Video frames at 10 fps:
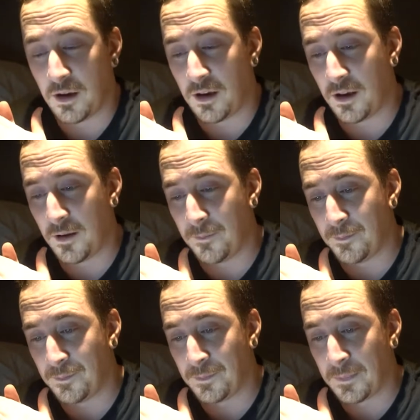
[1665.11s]

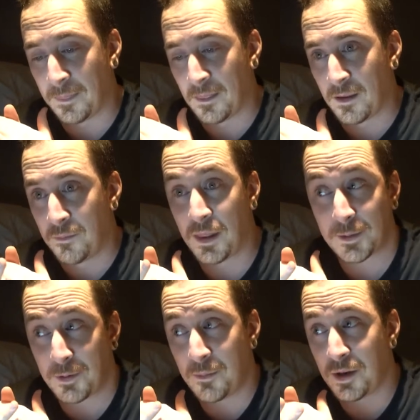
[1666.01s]
But that's
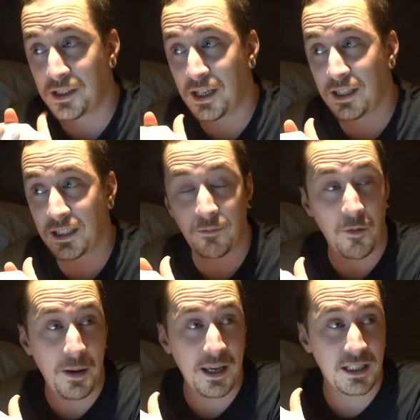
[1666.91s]
pretty much it. There's some
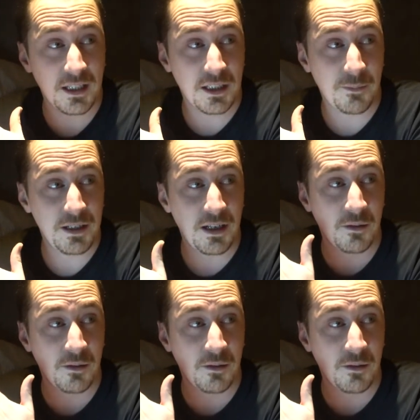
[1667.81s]
repairs that's going to be done.